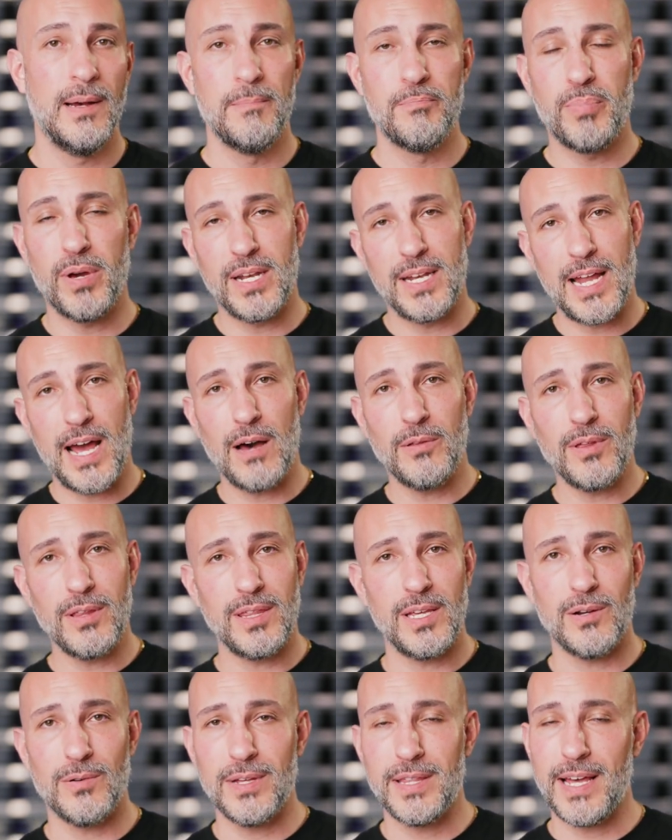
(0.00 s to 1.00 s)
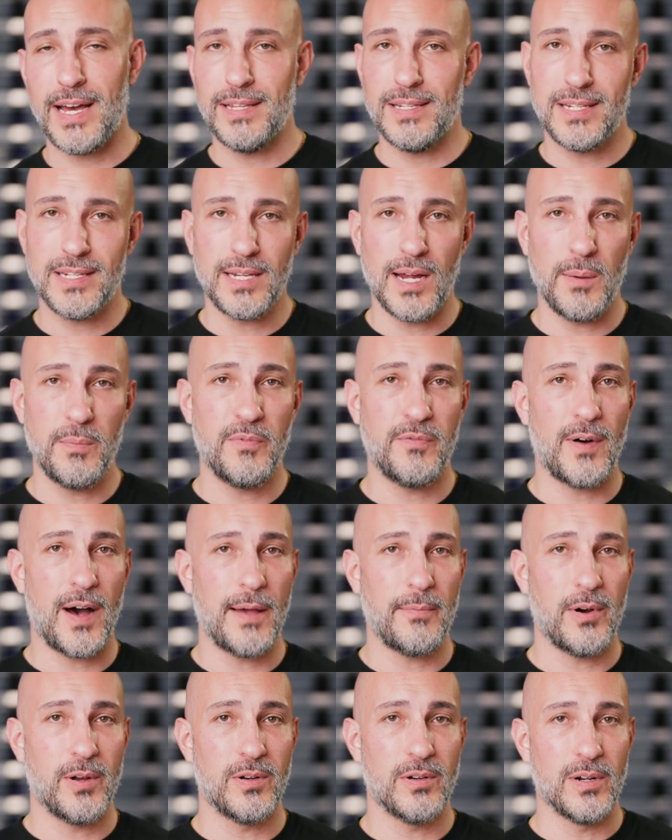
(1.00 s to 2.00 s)
But now that they're in that sub
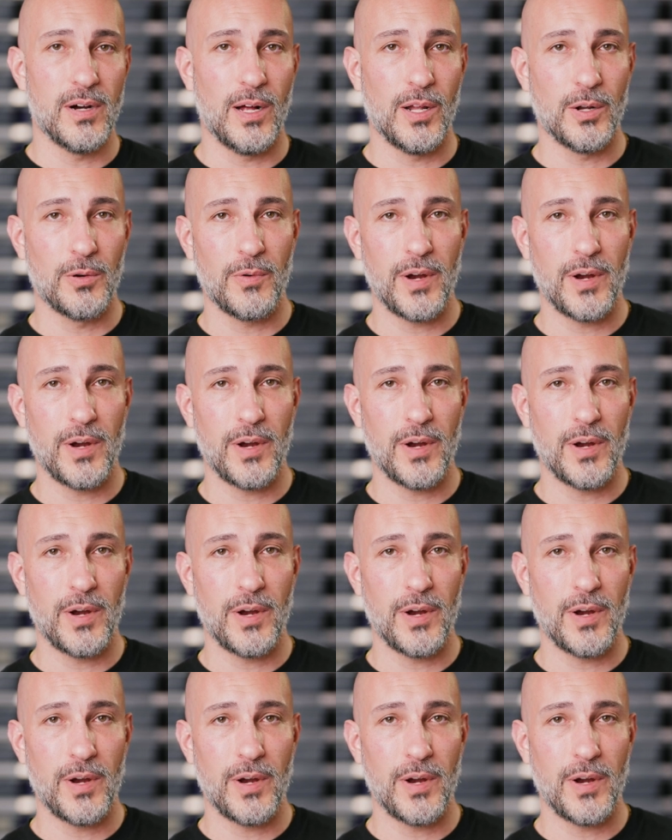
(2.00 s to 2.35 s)
$500